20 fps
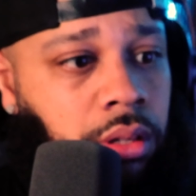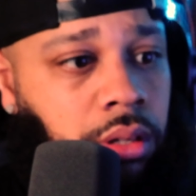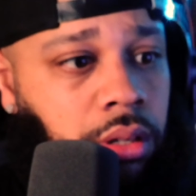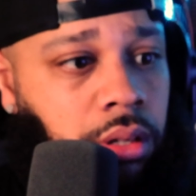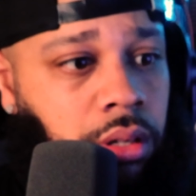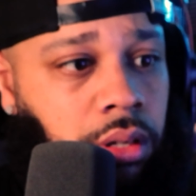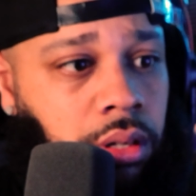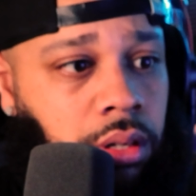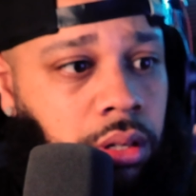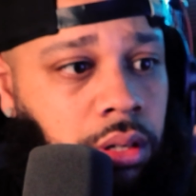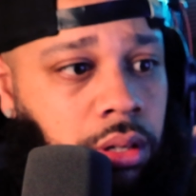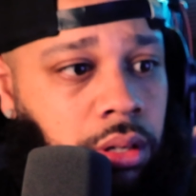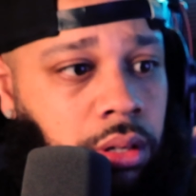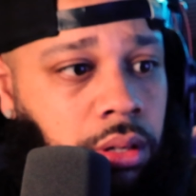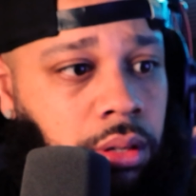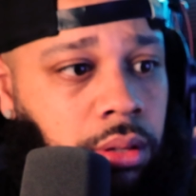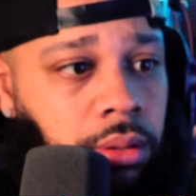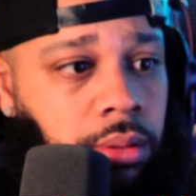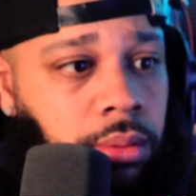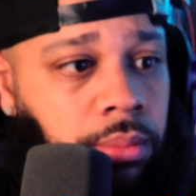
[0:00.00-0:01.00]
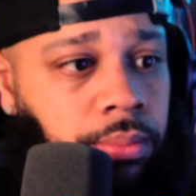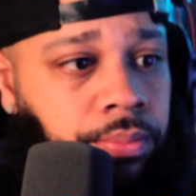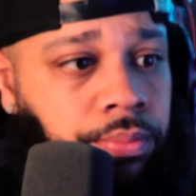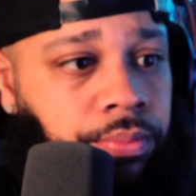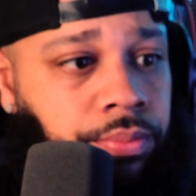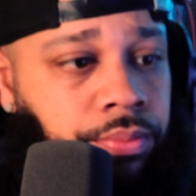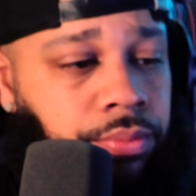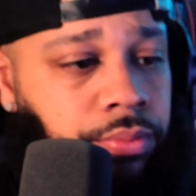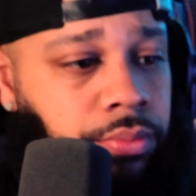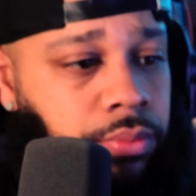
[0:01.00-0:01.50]
I'm
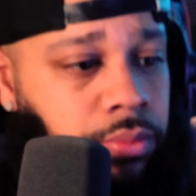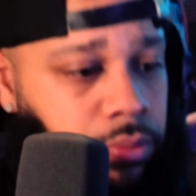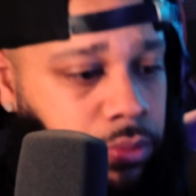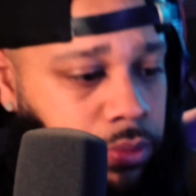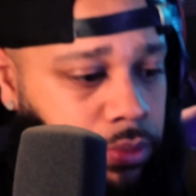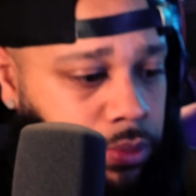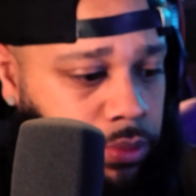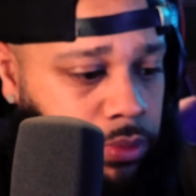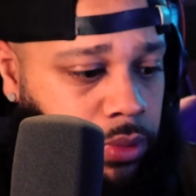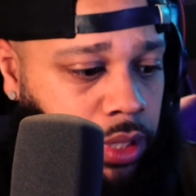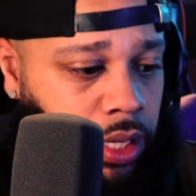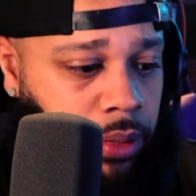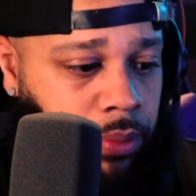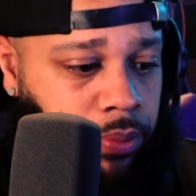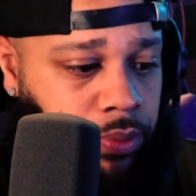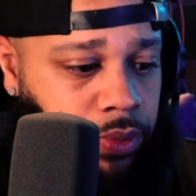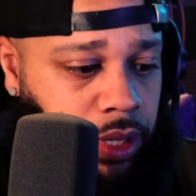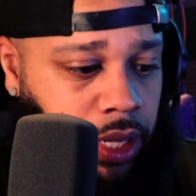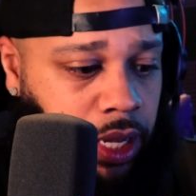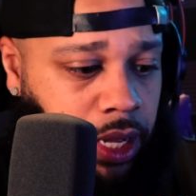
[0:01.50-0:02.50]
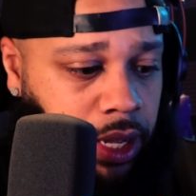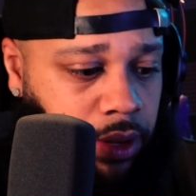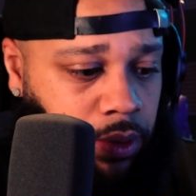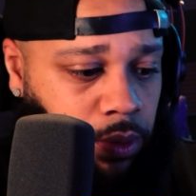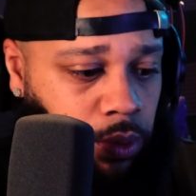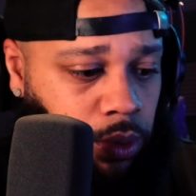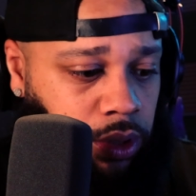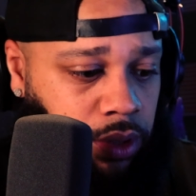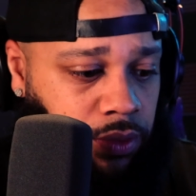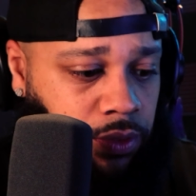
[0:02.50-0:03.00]
not
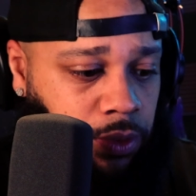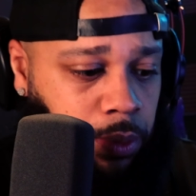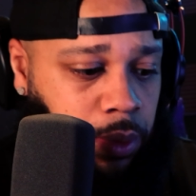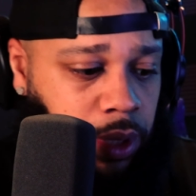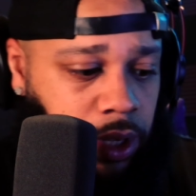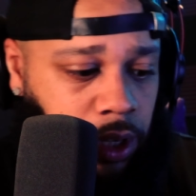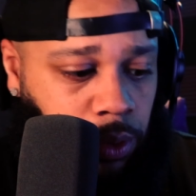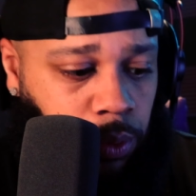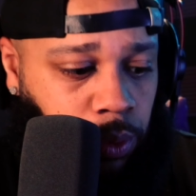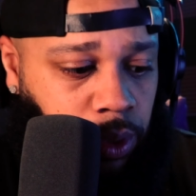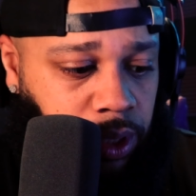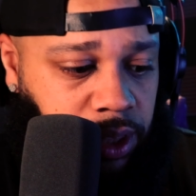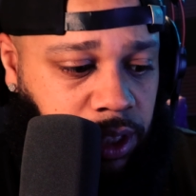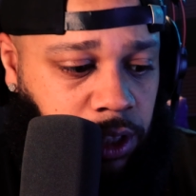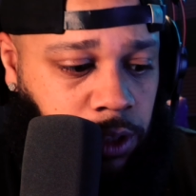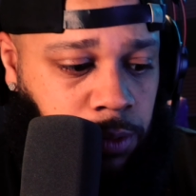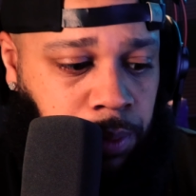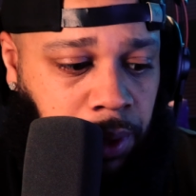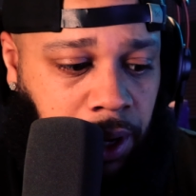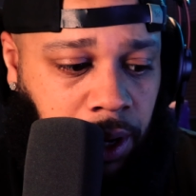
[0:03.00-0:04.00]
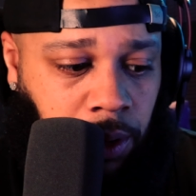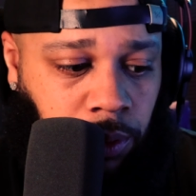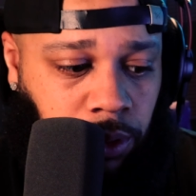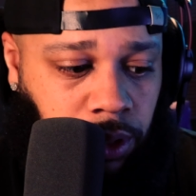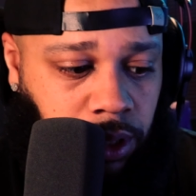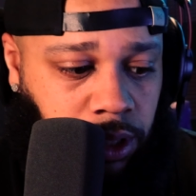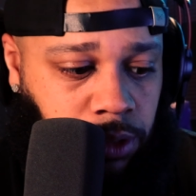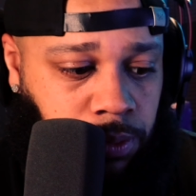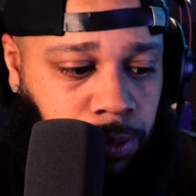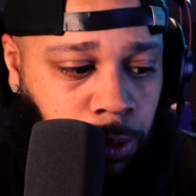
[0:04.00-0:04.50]
really familiar what this power
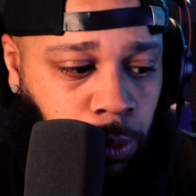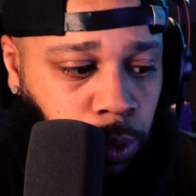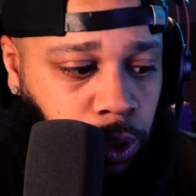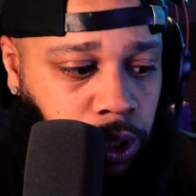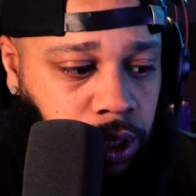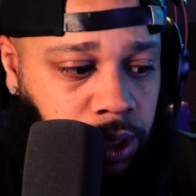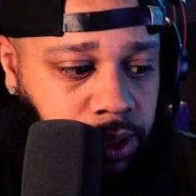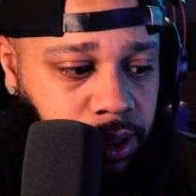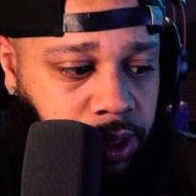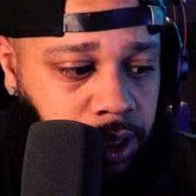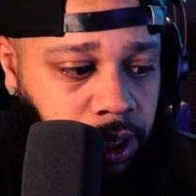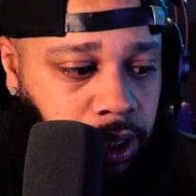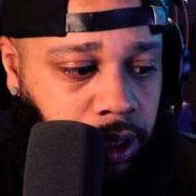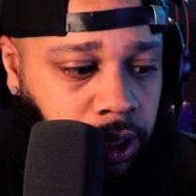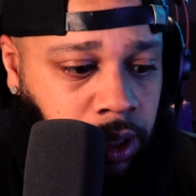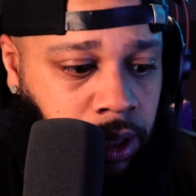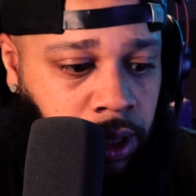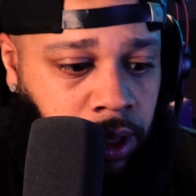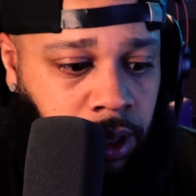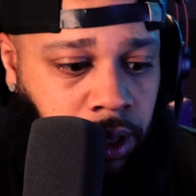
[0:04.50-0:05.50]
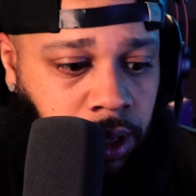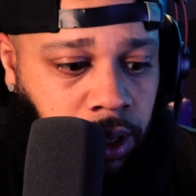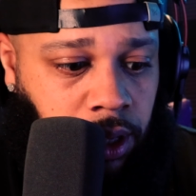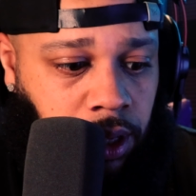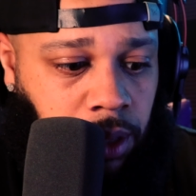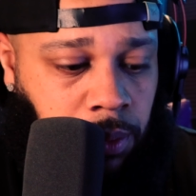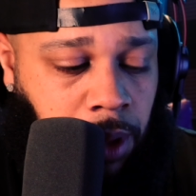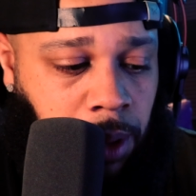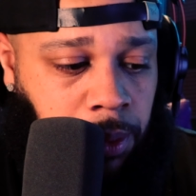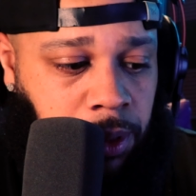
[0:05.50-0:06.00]
is, but we're gonna see.
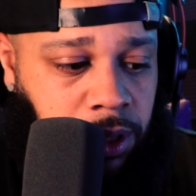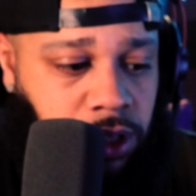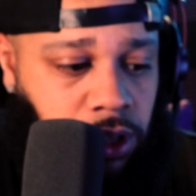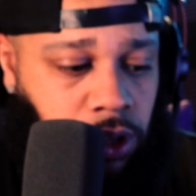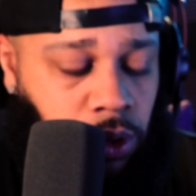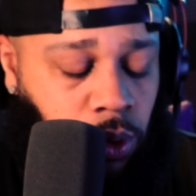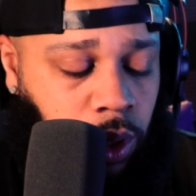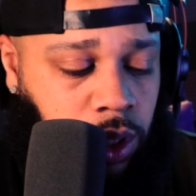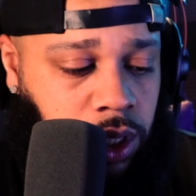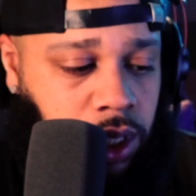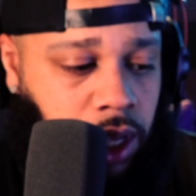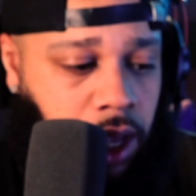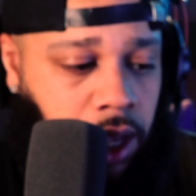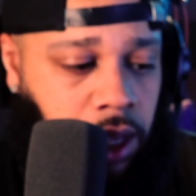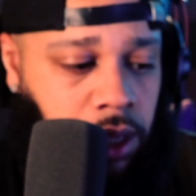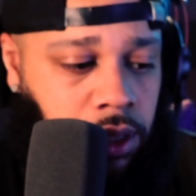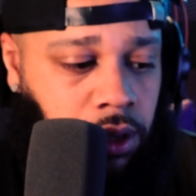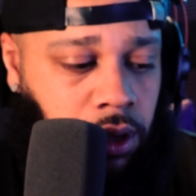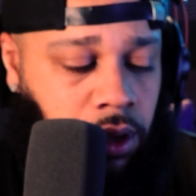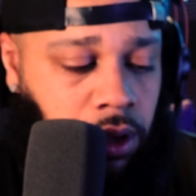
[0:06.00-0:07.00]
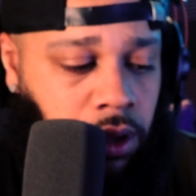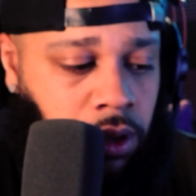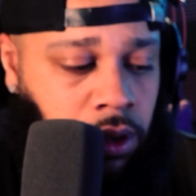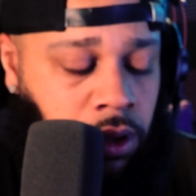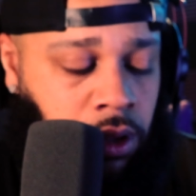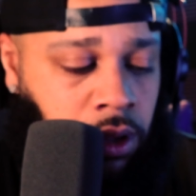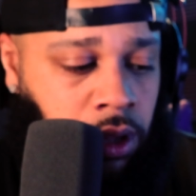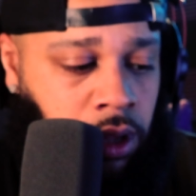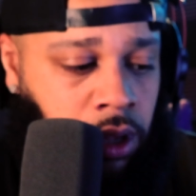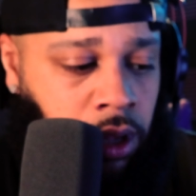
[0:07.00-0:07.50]
Maybe it's a noise gate.
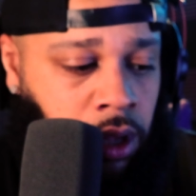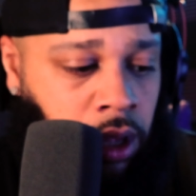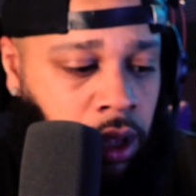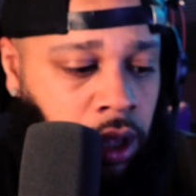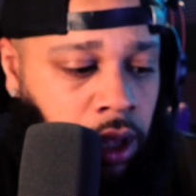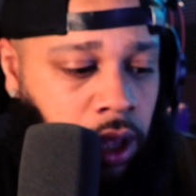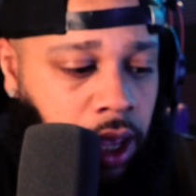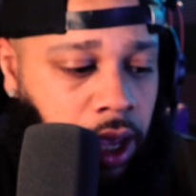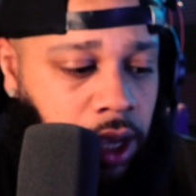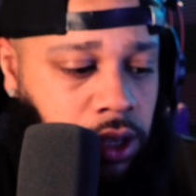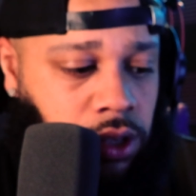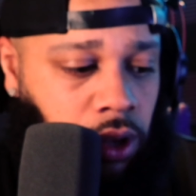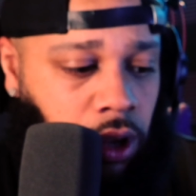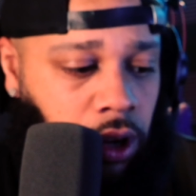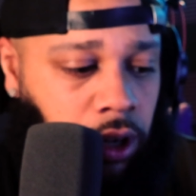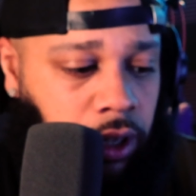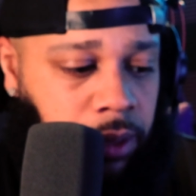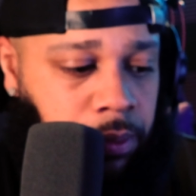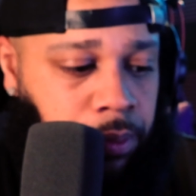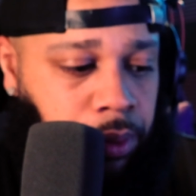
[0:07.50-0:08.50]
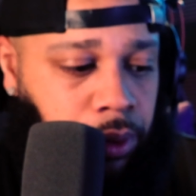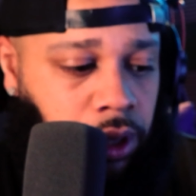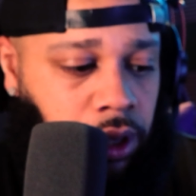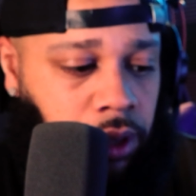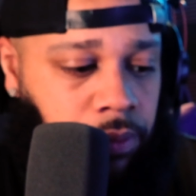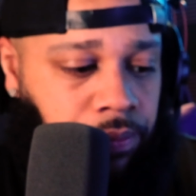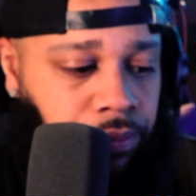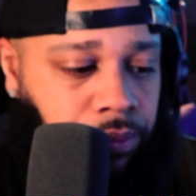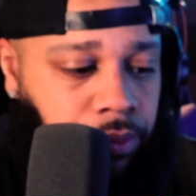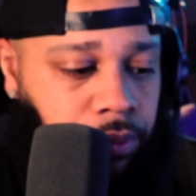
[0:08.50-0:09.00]
XLR
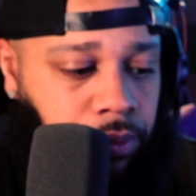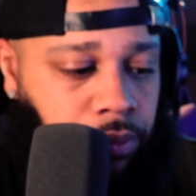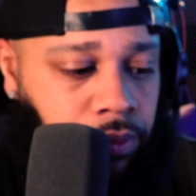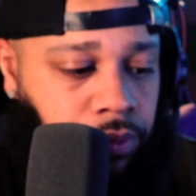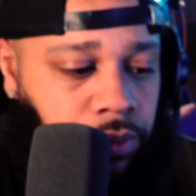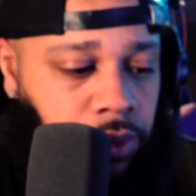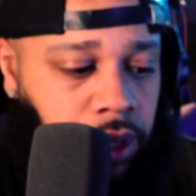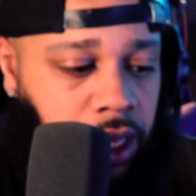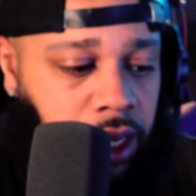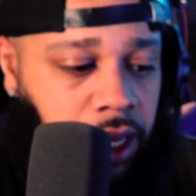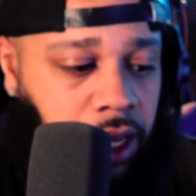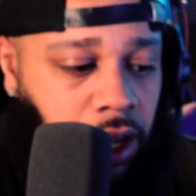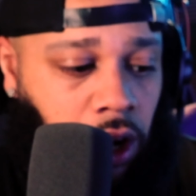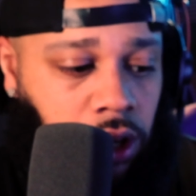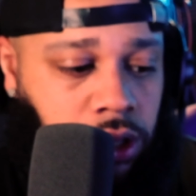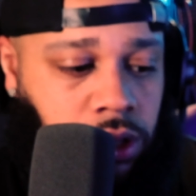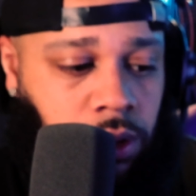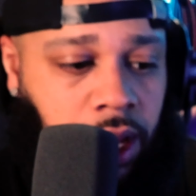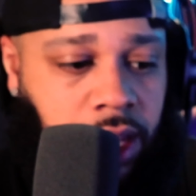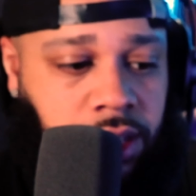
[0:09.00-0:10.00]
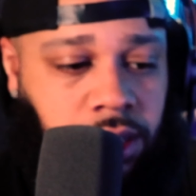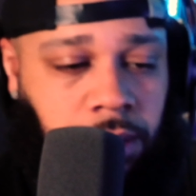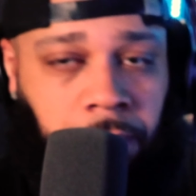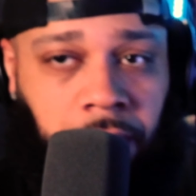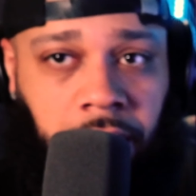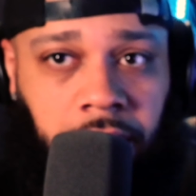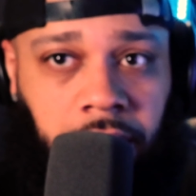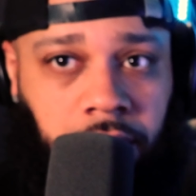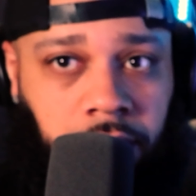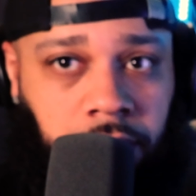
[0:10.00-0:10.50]
input, and it also has a
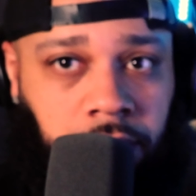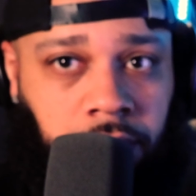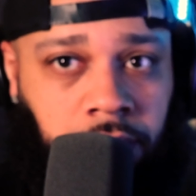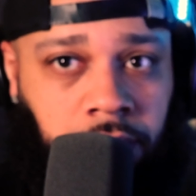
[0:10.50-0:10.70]
mic